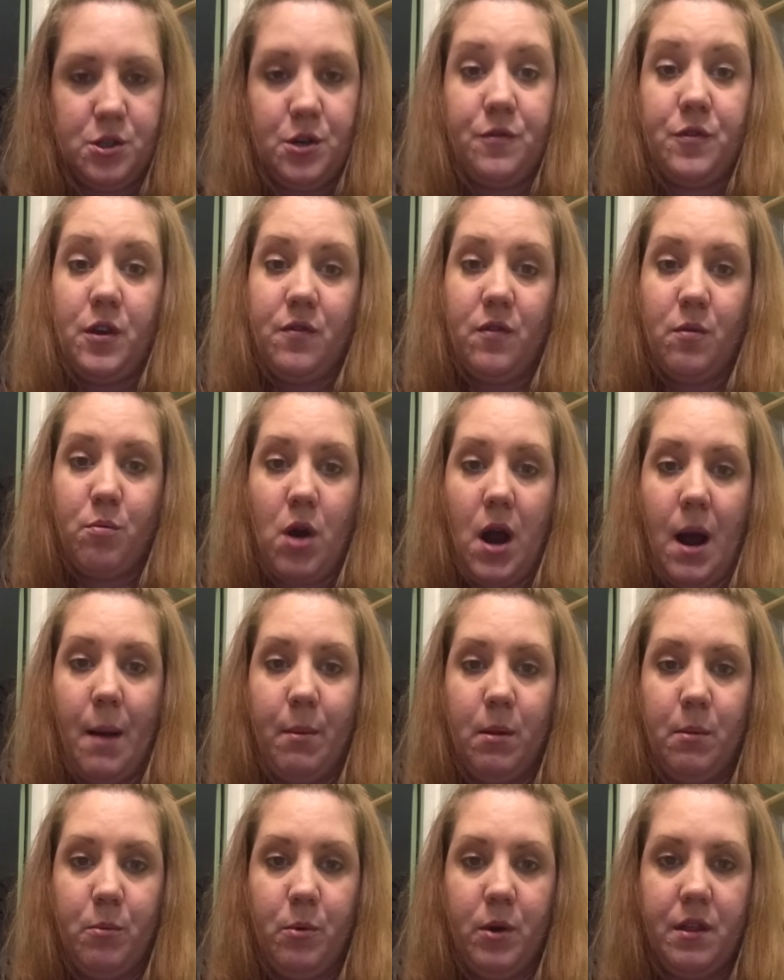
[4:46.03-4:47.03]
or if you have a
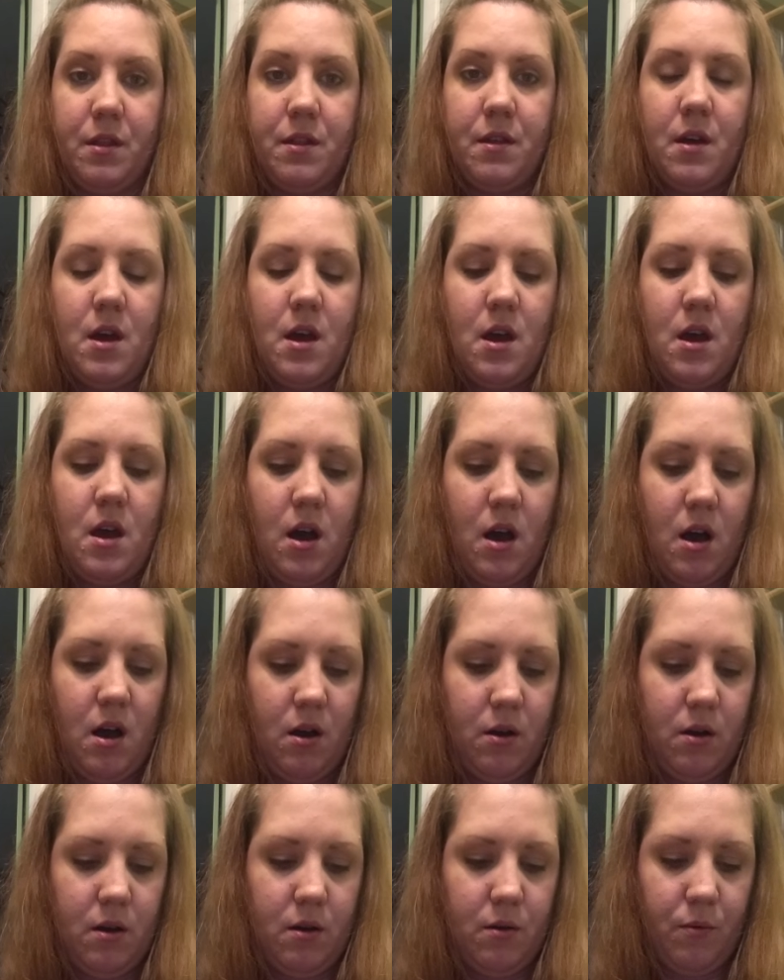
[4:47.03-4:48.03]
problem with
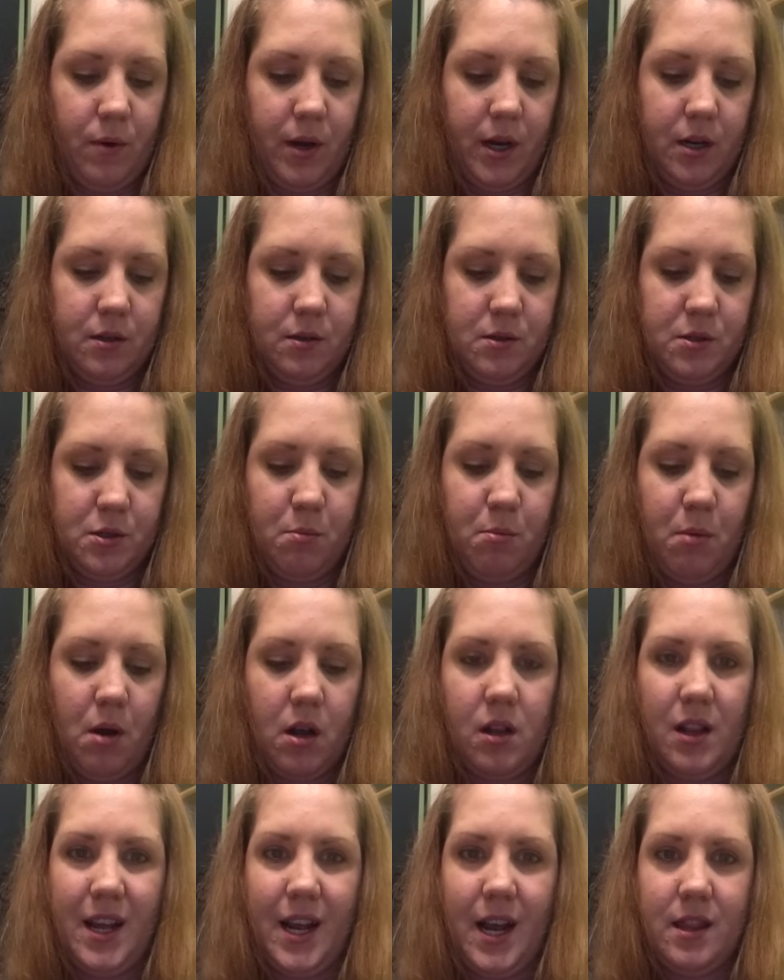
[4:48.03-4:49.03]
wrinkles or
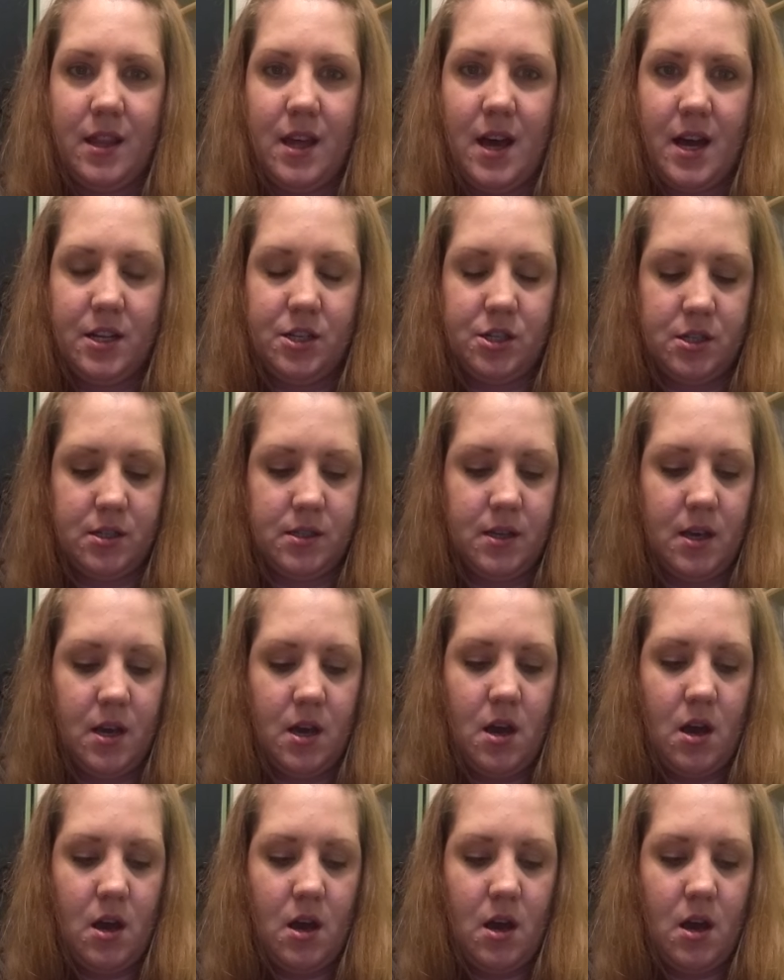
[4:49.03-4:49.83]
buckling on the edges.